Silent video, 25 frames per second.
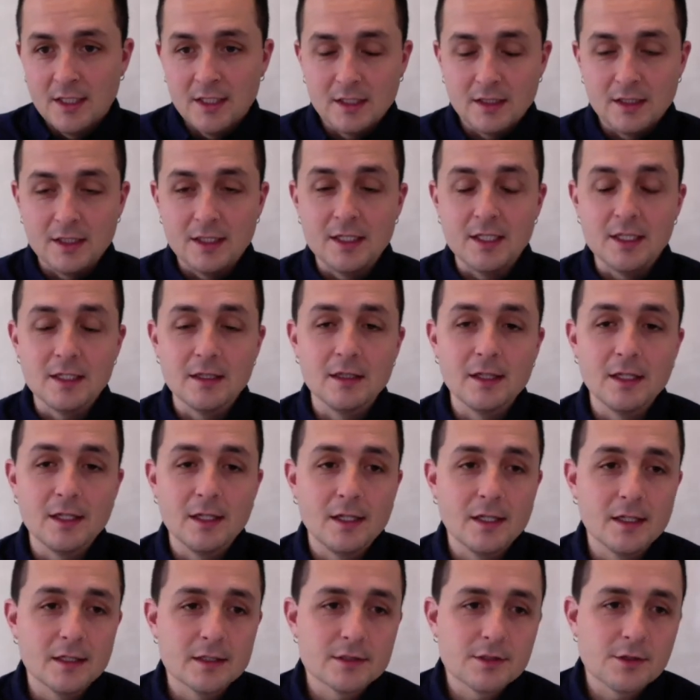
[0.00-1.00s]

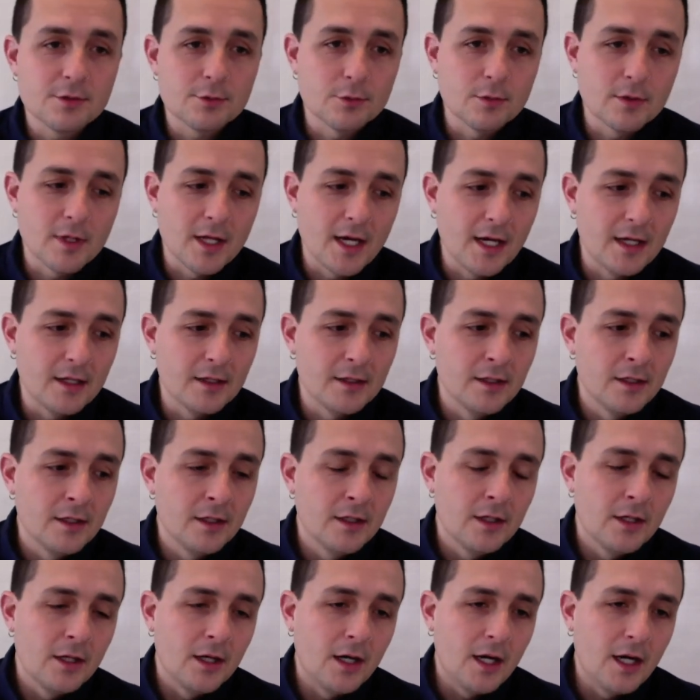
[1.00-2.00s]
leading us through that
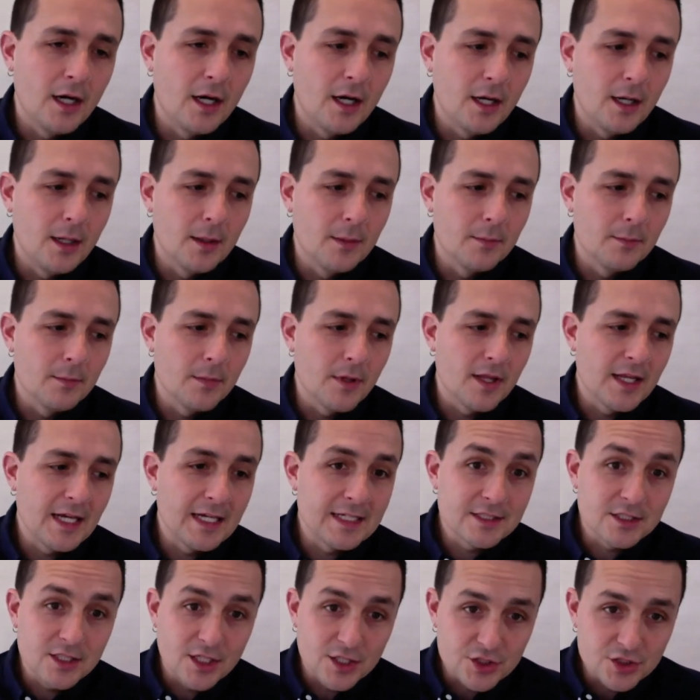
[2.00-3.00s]

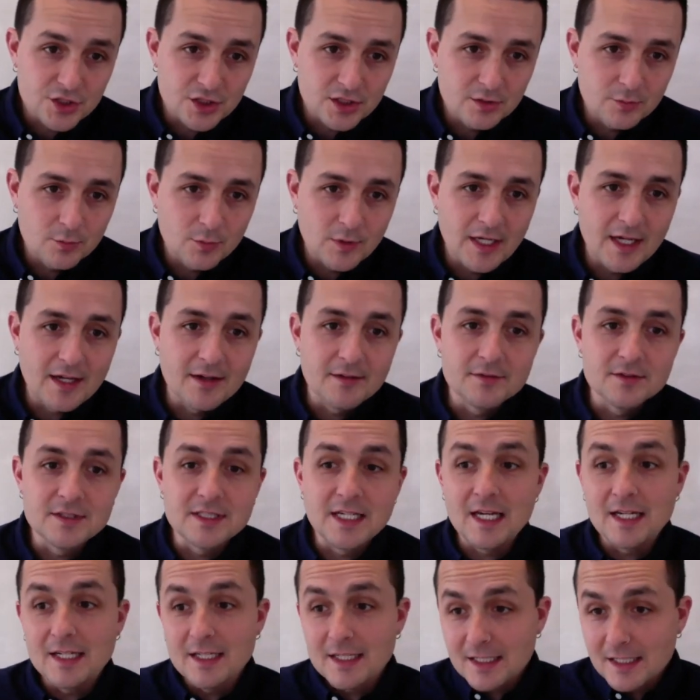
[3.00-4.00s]
session. We have
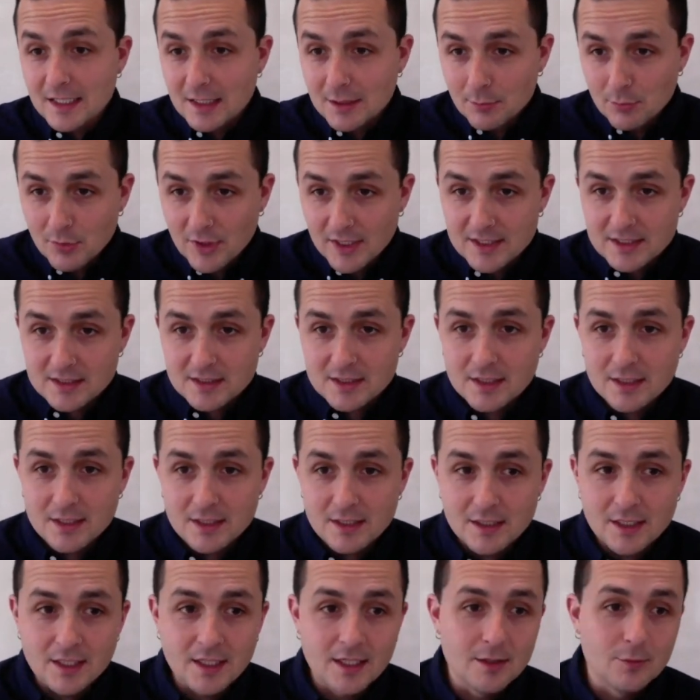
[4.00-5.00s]
data and
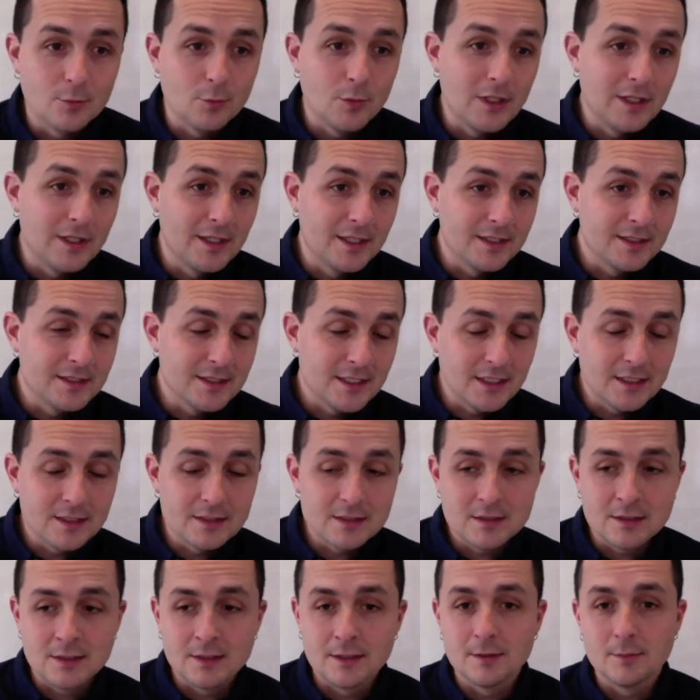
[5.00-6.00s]
complexity, and Wheeling Ding is
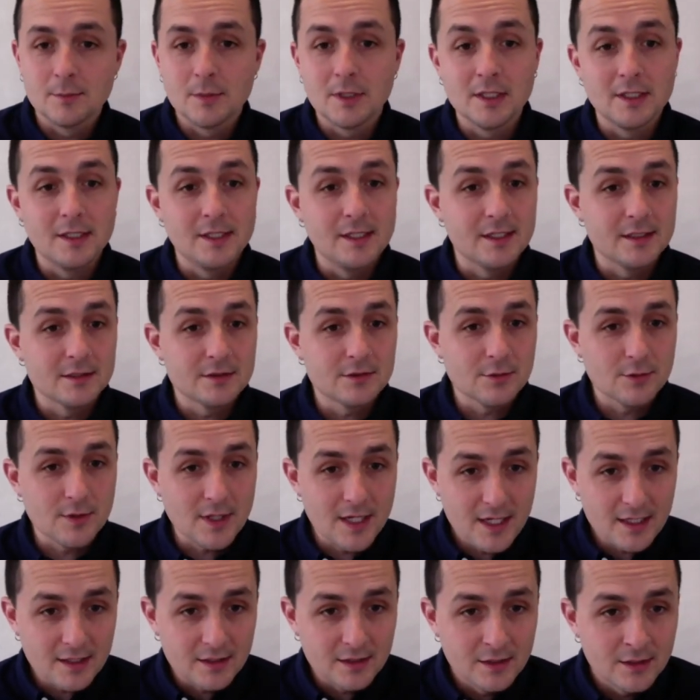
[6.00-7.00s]
going to be leading us through
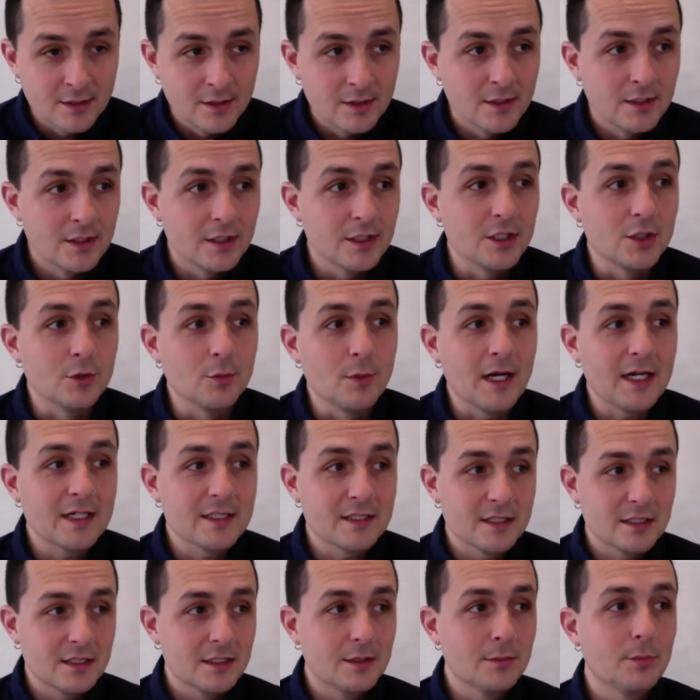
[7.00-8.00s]
that. UX
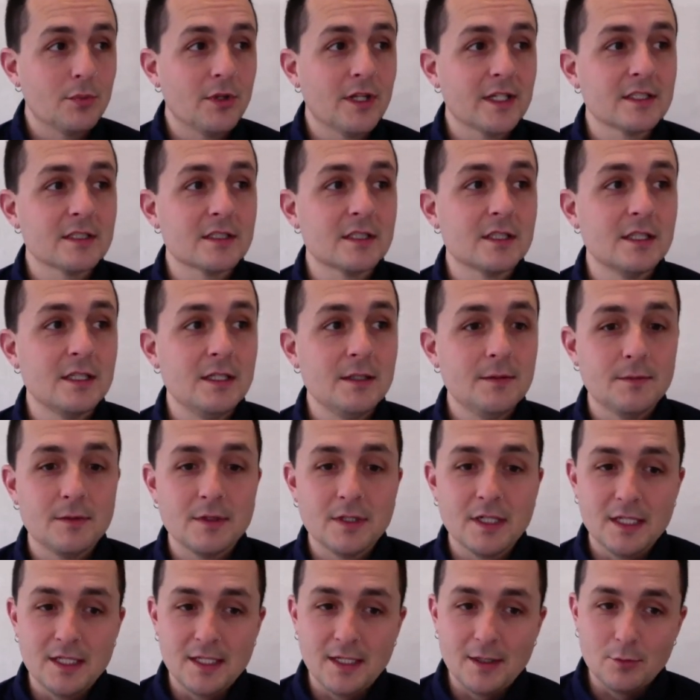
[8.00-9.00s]
and complexity,
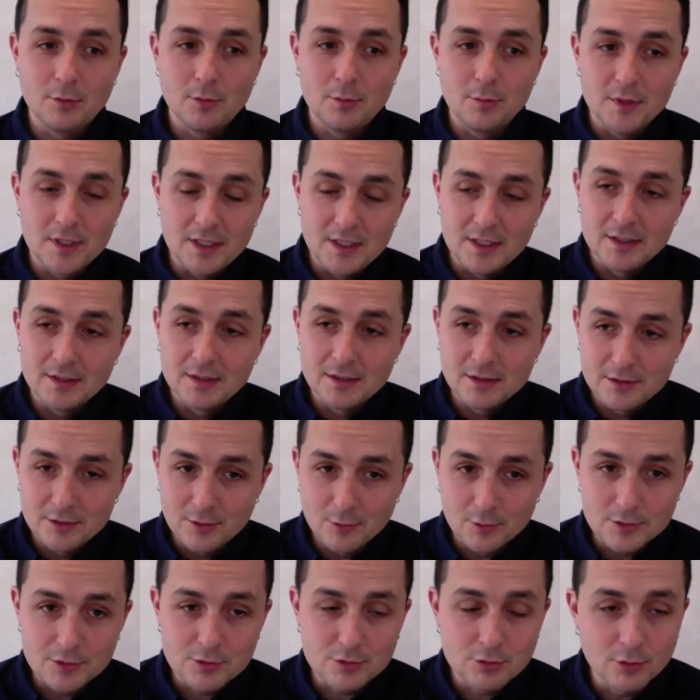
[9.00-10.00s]
and that would be
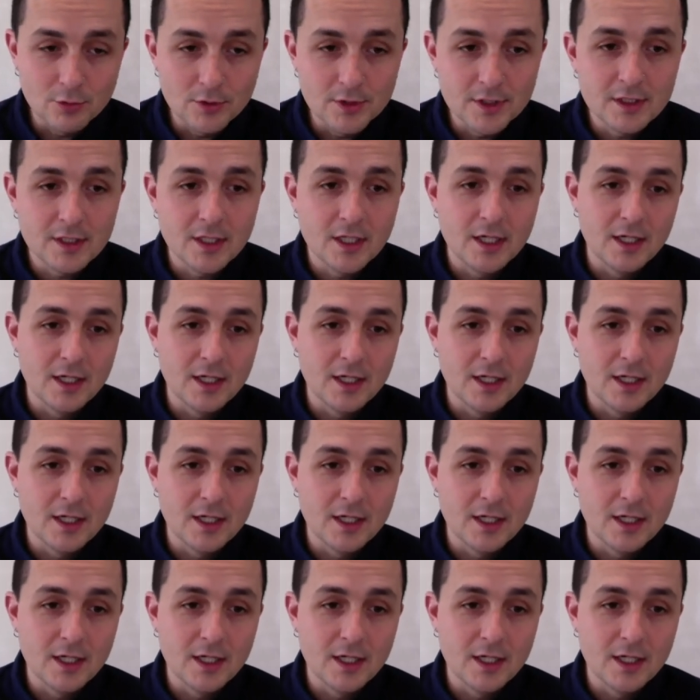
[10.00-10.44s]
yours truly